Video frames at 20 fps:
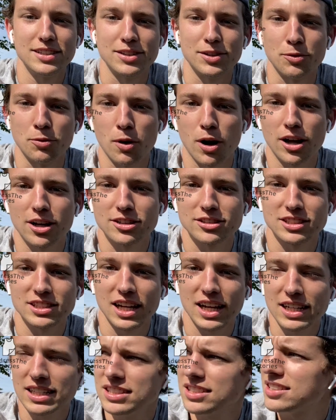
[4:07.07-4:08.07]
The water's
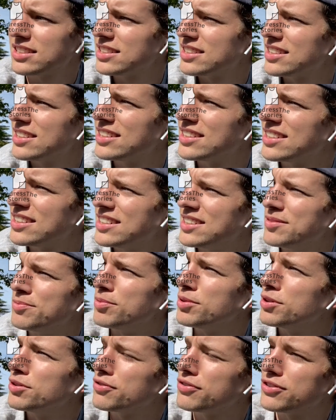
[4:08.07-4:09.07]
nice.
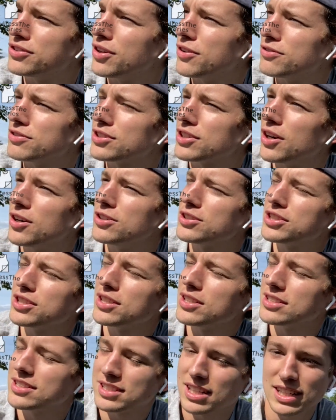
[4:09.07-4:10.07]
Beautiful Nova
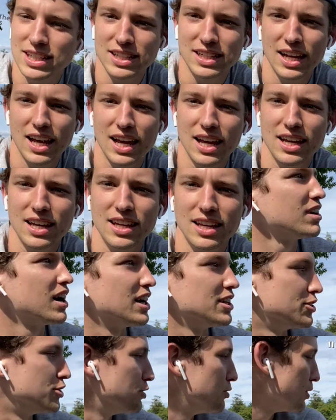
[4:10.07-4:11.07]
Scotia, sunny day. I
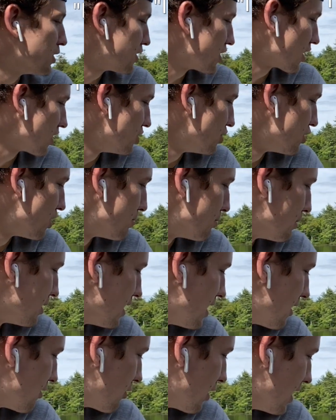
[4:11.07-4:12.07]
do wish I could jump in
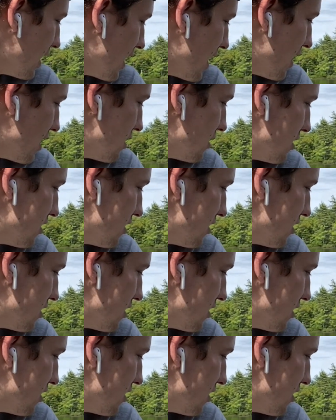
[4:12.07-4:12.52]
that right now.